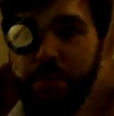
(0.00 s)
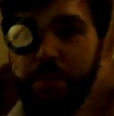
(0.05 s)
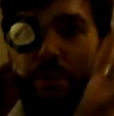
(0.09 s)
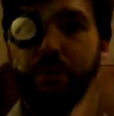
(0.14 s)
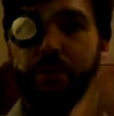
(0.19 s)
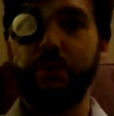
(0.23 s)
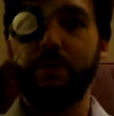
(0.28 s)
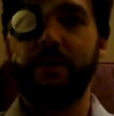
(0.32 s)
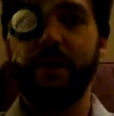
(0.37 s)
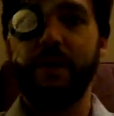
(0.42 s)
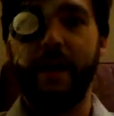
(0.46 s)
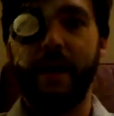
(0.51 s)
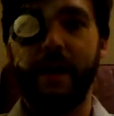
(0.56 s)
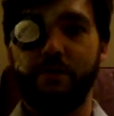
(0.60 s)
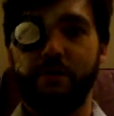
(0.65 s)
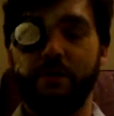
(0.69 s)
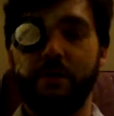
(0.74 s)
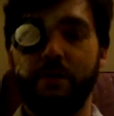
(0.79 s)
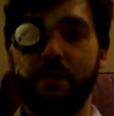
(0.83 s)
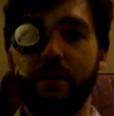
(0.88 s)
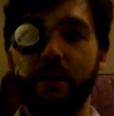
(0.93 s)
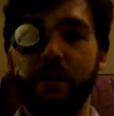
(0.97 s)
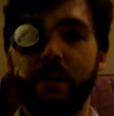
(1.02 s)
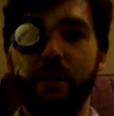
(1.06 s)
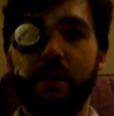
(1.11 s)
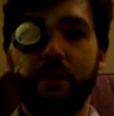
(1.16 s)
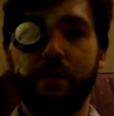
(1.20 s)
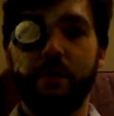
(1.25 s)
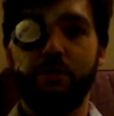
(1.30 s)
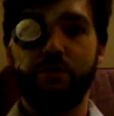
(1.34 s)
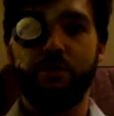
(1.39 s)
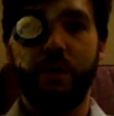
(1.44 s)
blue texture
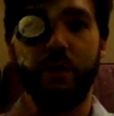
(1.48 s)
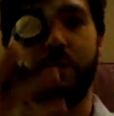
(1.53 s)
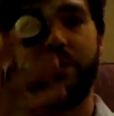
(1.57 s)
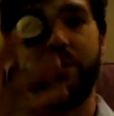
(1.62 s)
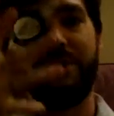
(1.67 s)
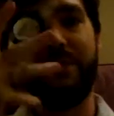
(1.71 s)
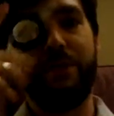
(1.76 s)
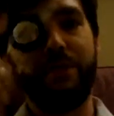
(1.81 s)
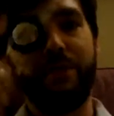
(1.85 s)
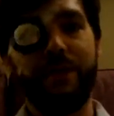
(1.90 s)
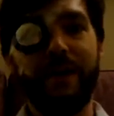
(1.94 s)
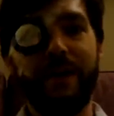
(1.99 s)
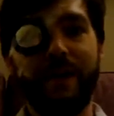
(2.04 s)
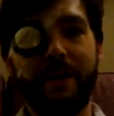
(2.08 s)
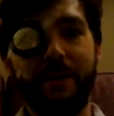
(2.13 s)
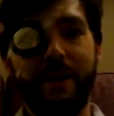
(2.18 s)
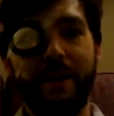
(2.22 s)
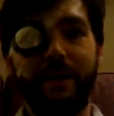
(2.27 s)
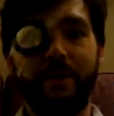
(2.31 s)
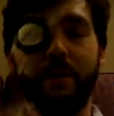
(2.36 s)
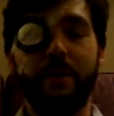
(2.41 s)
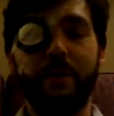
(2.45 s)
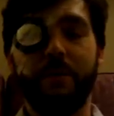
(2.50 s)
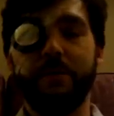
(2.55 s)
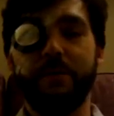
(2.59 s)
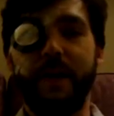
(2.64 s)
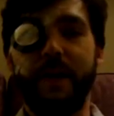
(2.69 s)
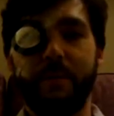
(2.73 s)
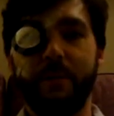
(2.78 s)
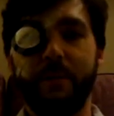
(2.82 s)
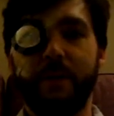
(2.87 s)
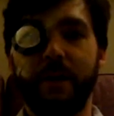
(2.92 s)
so I wouldn't think about what was
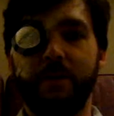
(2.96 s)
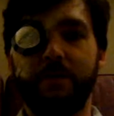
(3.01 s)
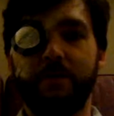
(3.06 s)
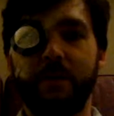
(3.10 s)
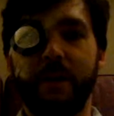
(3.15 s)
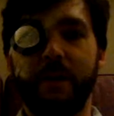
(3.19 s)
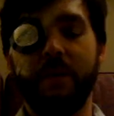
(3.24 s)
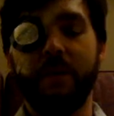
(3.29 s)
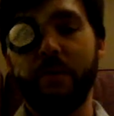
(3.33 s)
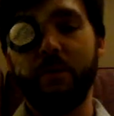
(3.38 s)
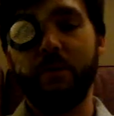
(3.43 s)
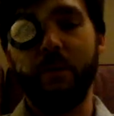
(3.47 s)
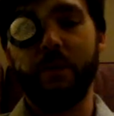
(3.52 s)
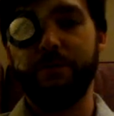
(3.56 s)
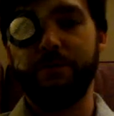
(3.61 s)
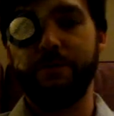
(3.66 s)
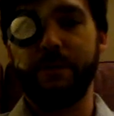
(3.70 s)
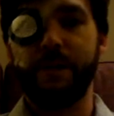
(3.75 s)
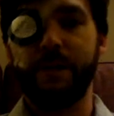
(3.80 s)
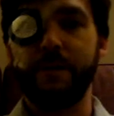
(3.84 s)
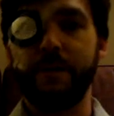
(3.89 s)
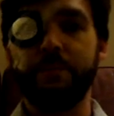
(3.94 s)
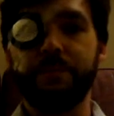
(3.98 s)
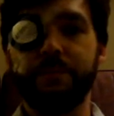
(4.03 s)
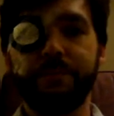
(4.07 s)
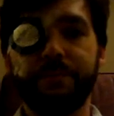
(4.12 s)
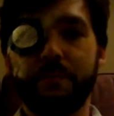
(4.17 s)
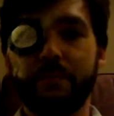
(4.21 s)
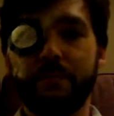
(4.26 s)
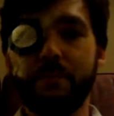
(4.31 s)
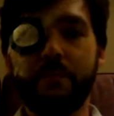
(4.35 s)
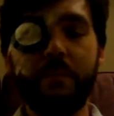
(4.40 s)
happening over here, and it worked fine.
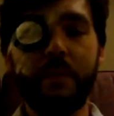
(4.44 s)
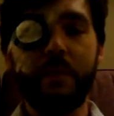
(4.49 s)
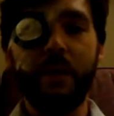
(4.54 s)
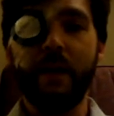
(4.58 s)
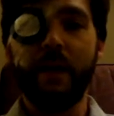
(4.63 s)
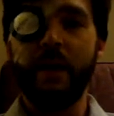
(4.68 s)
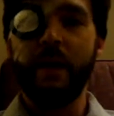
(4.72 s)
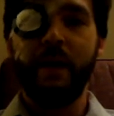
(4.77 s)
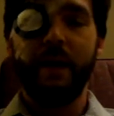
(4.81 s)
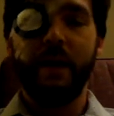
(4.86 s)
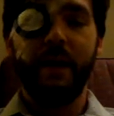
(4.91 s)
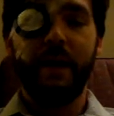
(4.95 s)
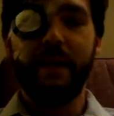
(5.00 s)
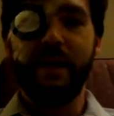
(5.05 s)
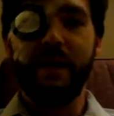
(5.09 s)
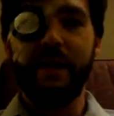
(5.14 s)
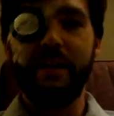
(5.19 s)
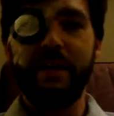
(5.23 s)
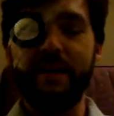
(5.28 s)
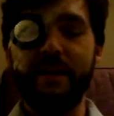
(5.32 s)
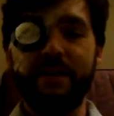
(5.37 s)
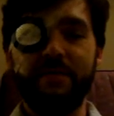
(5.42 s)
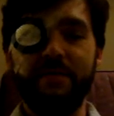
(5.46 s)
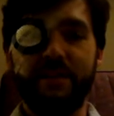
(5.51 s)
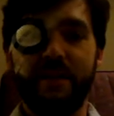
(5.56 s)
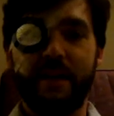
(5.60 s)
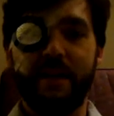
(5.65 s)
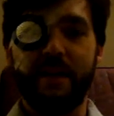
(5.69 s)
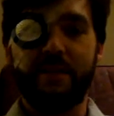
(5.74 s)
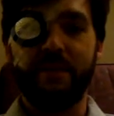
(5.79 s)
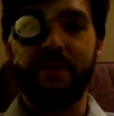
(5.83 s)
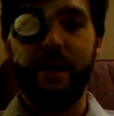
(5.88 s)
And I didn't have a
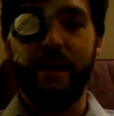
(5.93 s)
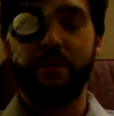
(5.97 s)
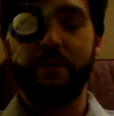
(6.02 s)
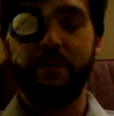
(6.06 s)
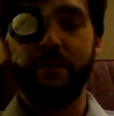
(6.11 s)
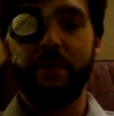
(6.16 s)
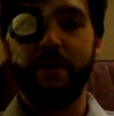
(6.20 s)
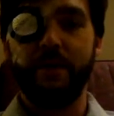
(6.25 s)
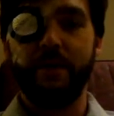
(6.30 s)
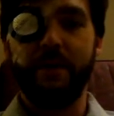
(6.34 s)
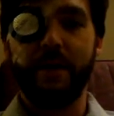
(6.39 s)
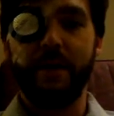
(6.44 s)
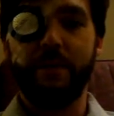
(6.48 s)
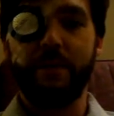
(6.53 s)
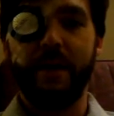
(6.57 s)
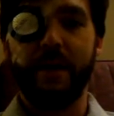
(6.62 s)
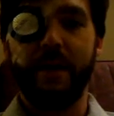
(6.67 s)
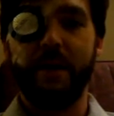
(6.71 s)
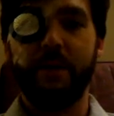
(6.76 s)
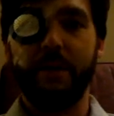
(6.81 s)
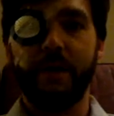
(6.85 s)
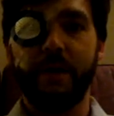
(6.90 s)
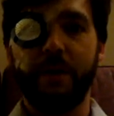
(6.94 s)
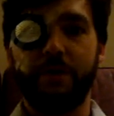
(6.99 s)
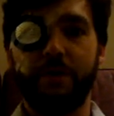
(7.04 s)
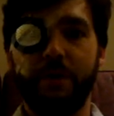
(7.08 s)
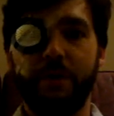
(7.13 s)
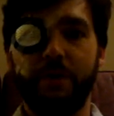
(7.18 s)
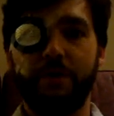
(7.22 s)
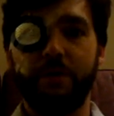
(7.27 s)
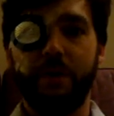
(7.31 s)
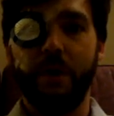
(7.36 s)
lot of time to really think about it because
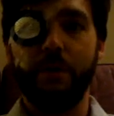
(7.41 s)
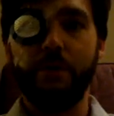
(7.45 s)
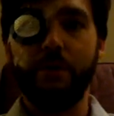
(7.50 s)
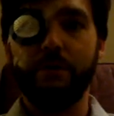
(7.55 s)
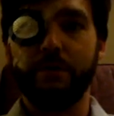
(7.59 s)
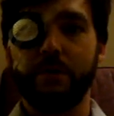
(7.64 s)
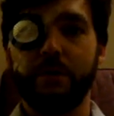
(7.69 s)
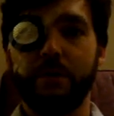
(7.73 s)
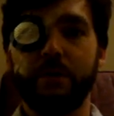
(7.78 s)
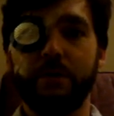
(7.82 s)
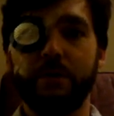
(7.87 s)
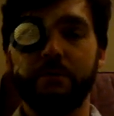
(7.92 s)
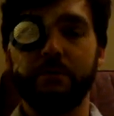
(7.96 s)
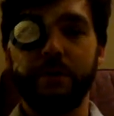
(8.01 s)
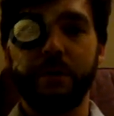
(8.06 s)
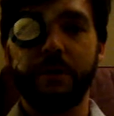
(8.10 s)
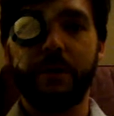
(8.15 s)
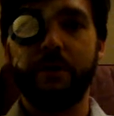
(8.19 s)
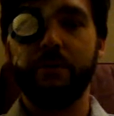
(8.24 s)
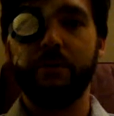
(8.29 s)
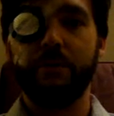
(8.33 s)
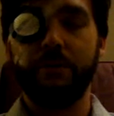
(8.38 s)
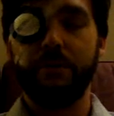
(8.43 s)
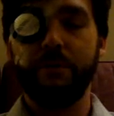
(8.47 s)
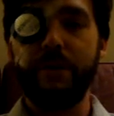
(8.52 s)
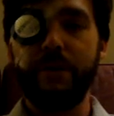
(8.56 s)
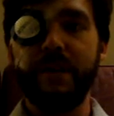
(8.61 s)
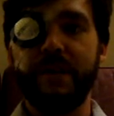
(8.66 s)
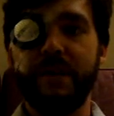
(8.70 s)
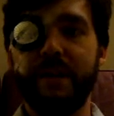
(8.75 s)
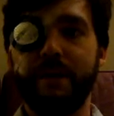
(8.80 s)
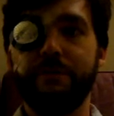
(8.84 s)
it was over,
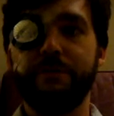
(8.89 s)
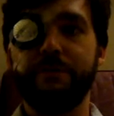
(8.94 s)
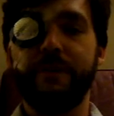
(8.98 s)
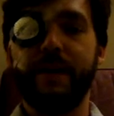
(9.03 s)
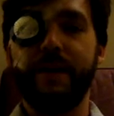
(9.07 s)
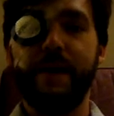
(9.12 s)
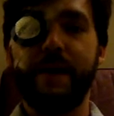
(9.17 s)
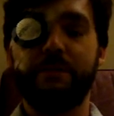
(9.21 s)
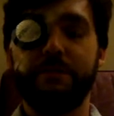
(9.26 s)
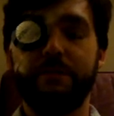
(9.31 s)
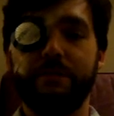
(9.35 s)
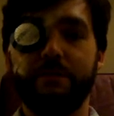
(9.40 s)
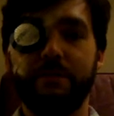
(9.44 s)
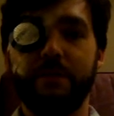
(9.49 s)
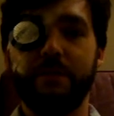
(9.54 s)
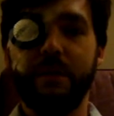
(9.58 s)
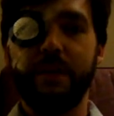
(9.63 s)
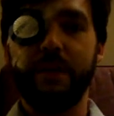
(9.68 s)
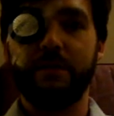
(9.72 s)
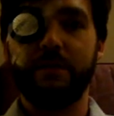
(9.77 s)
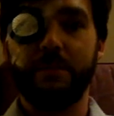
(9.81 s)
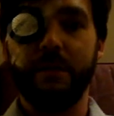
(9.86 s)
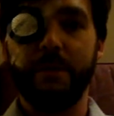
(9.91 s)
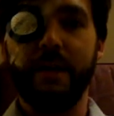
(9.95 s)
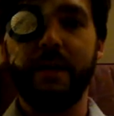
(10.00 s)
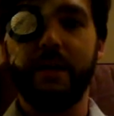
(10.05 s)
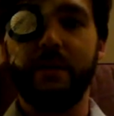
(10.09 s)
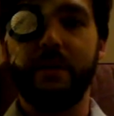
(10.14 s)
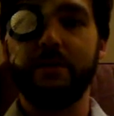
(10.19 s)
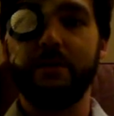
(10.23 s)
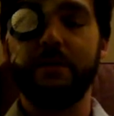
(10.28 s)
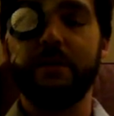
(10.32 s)
really in 5-6
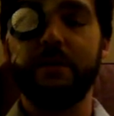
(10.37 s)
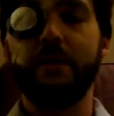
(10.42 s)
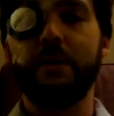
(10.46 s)
minutes.